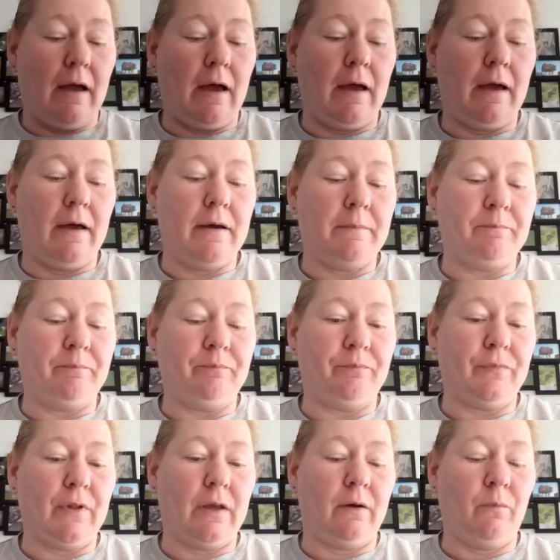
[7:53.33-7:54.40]
And
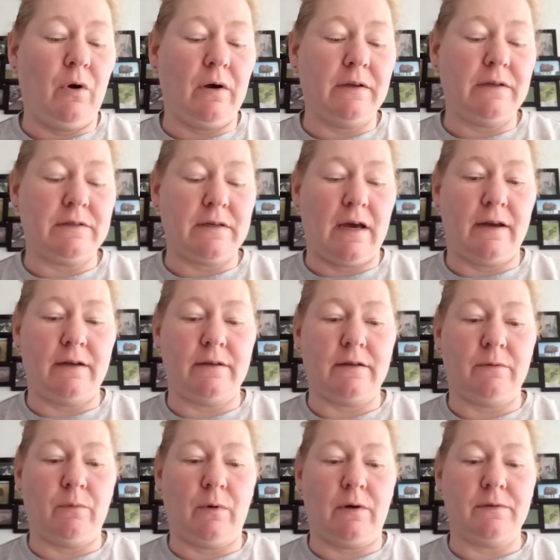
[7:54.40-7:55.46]
what I decided
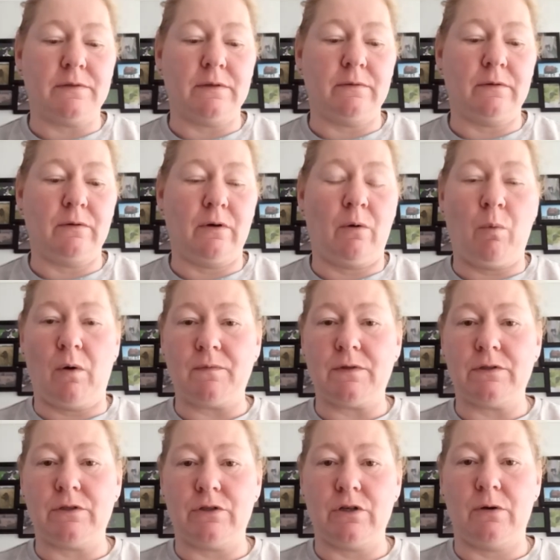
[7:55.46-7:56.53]
I
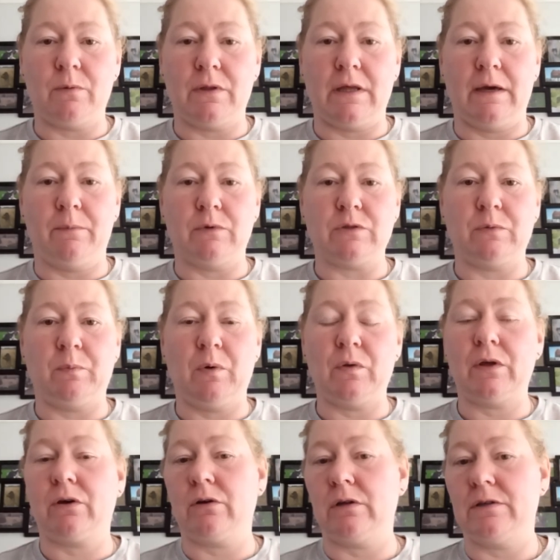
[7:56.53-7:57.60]
wanted to do with it was to put the
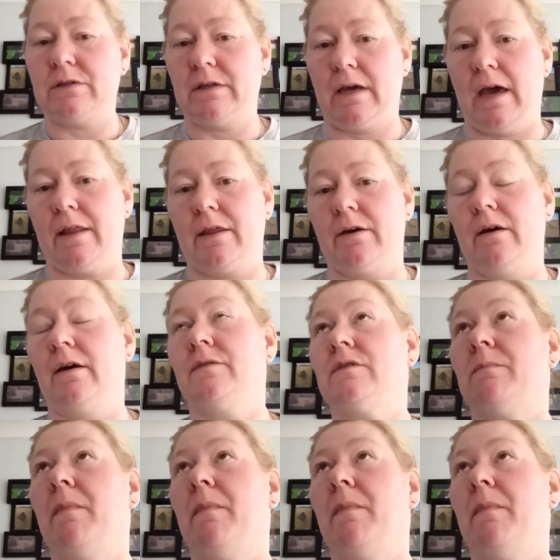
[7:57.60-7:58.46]
colours together and to